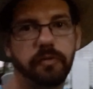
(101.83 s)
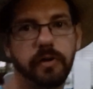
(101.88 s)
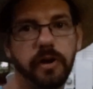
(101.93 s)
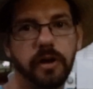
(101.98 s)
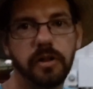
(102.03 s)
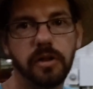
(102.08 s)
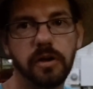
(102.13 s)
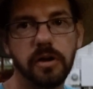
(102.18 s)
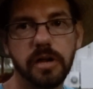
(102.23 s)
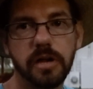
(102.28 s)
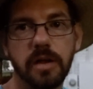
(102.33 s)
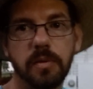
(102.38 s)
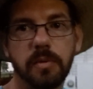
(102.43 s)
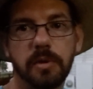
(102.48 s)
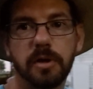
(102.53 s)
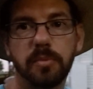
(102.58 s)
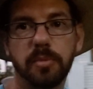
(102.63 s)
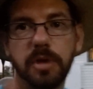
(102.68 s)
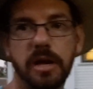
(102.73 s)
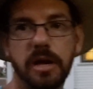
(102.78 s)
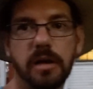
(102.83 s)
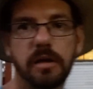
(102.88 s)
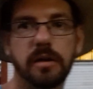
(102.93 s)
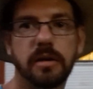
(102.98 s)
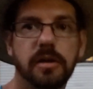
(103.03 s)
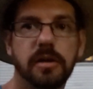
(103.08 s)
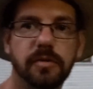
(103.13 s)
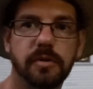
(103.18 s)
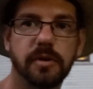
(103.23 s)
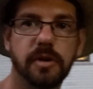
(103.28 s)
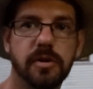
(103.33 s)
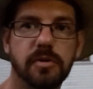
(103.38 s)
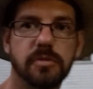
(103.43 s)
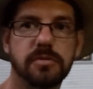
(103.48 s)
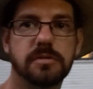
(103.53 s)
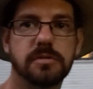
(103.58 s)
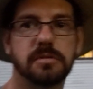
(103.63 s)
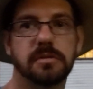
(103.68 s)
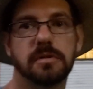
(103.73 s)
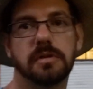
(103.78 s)
My father-in-law came and helped me out, held the
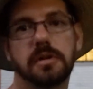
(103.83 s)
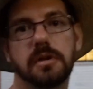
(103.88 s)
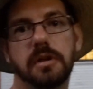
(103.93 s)
goats.